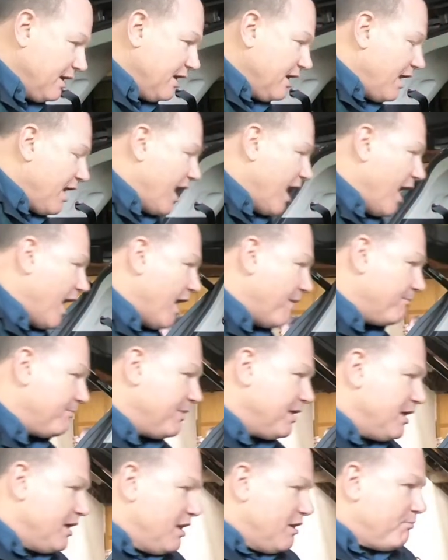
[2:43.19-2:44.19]
Um,
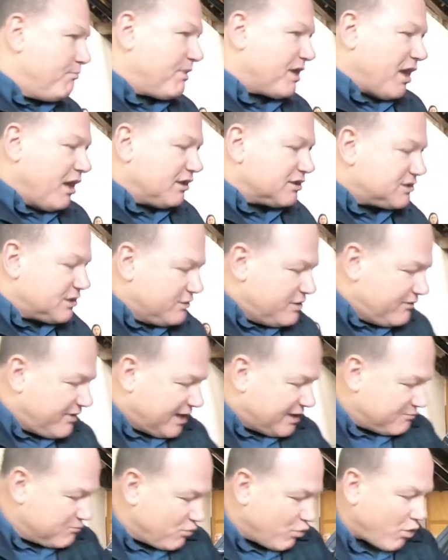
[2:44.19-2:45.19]
but also you
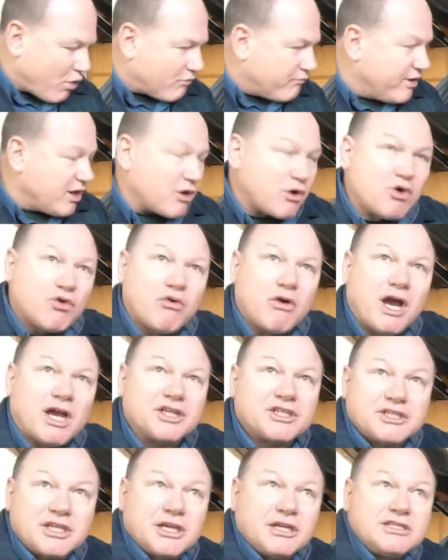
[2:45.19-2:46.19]
got more rear
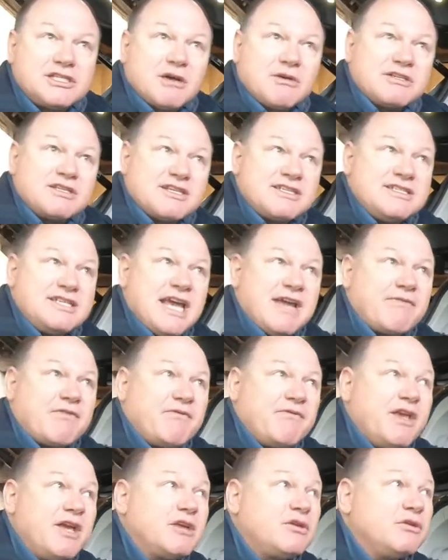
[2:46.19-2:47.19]
crush. So it's a safer
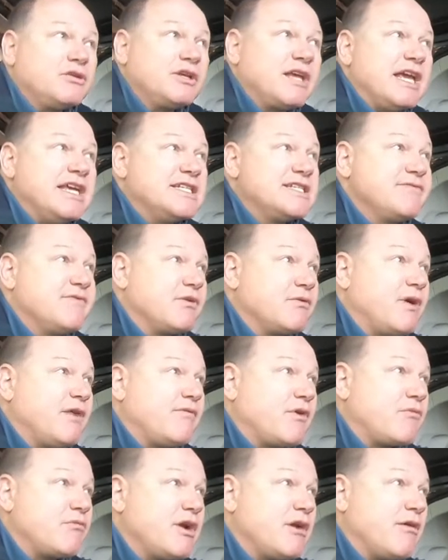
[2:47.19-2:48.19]
vehicle in the case of a, of a
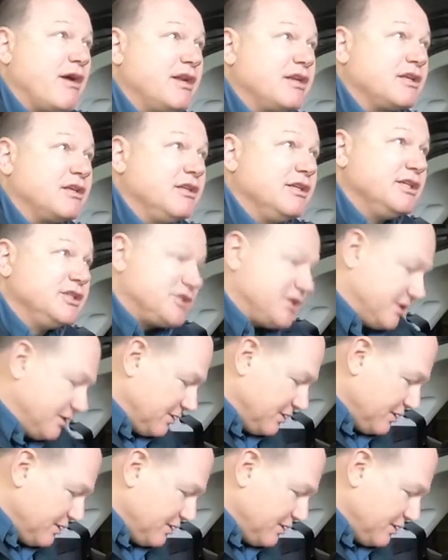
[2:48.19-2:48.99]
rear end collision.